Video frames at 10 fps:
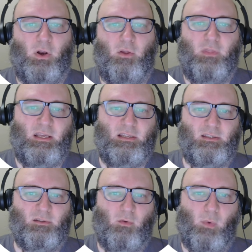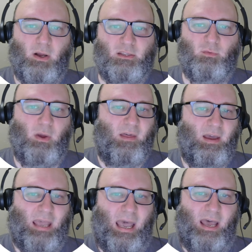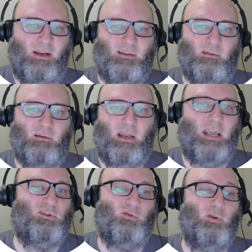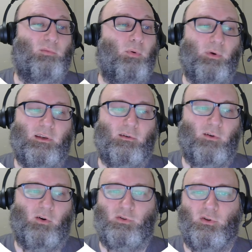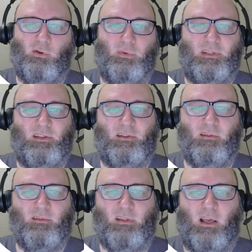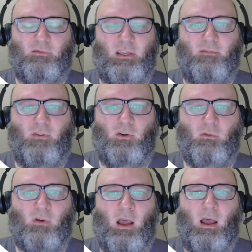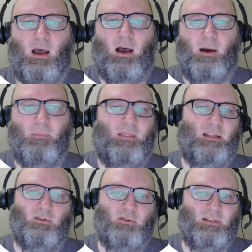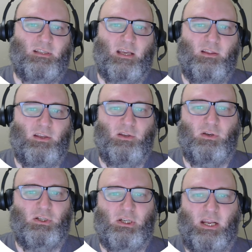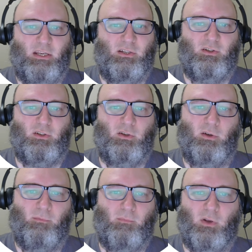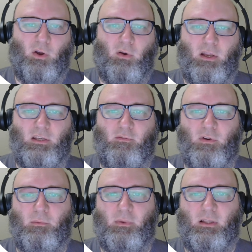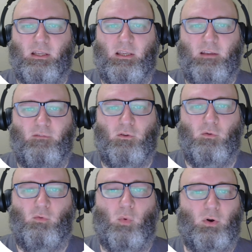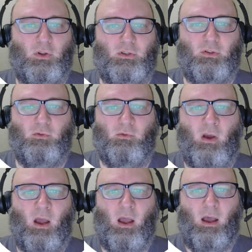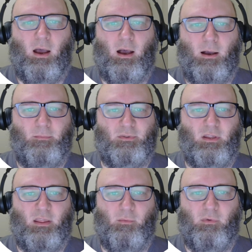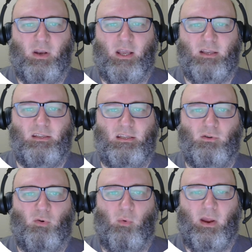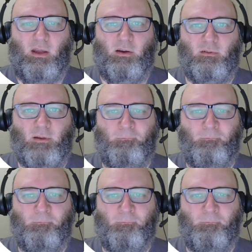These ones where they add an extra point onto resistance, they'll default. But that's not to say that you could change to, a different ability if you wanted to. So then we've got our Steel Ground.